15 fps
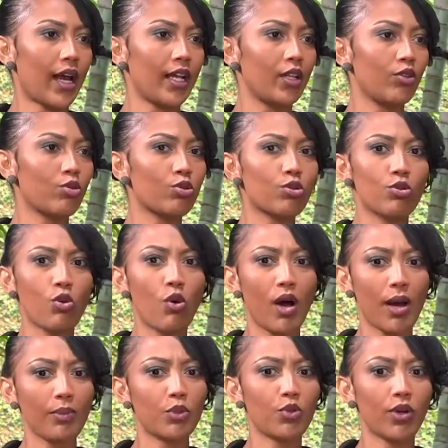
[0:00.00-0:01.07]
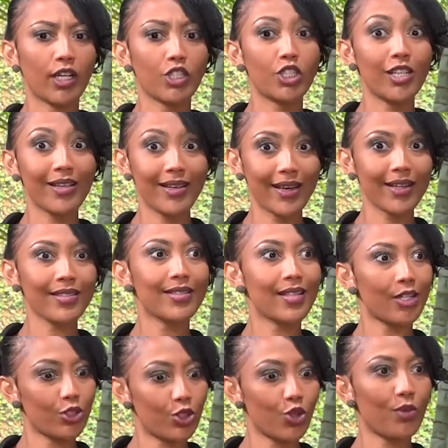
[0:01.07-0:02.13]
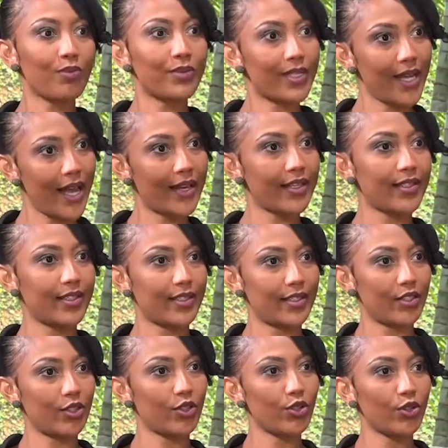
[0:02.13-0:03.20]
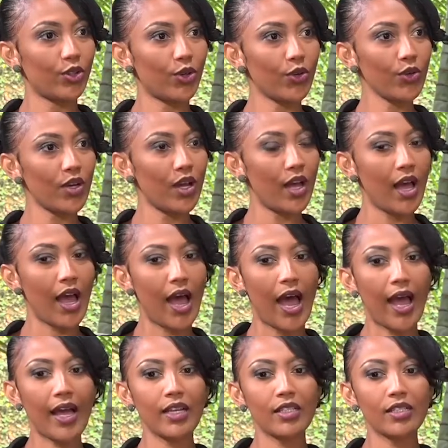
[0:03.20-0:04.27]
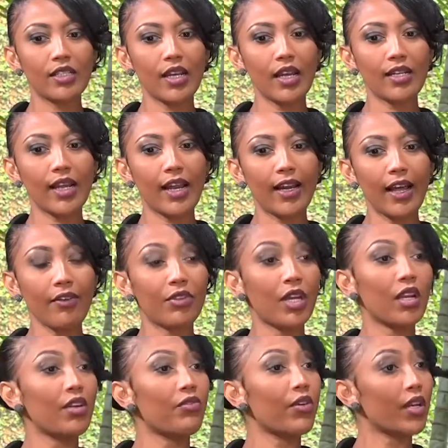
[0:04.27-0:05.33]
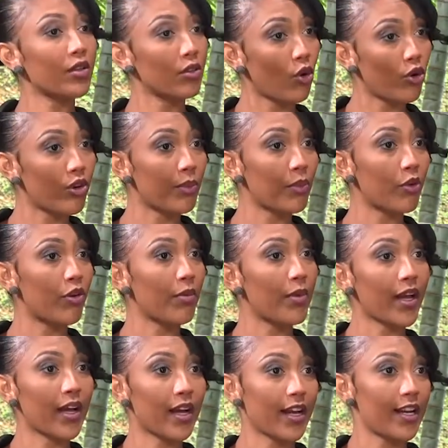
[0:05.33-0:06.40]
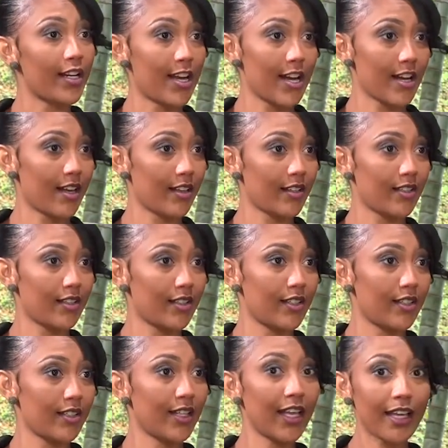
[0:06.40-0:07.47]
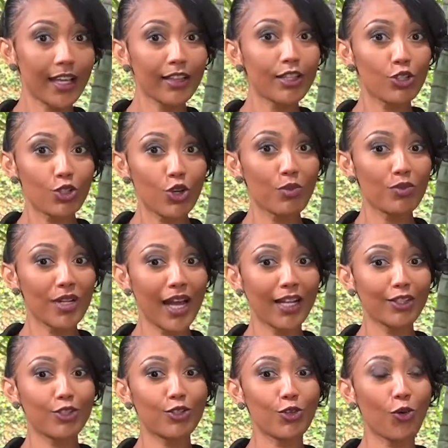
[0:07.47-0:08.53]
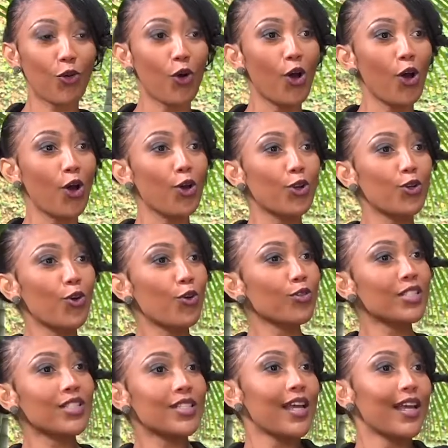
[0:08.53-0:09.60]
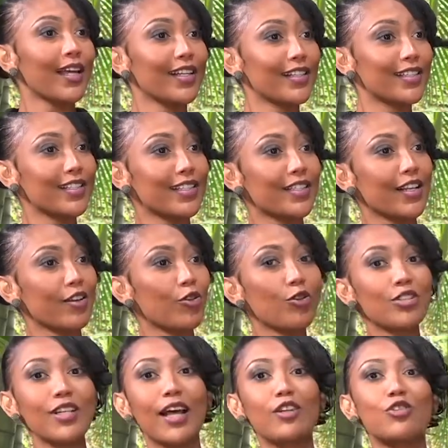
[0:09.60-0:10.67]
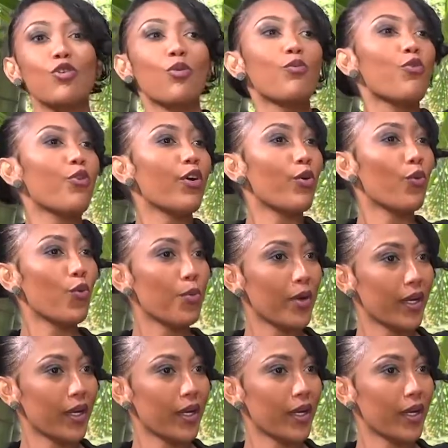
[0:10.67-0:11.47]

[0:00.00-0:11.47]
I look so up to her. She gets the job done, and I love that even Honorable Rebecca Kadaga, they get the job done. So don't say it's not a job for a woman.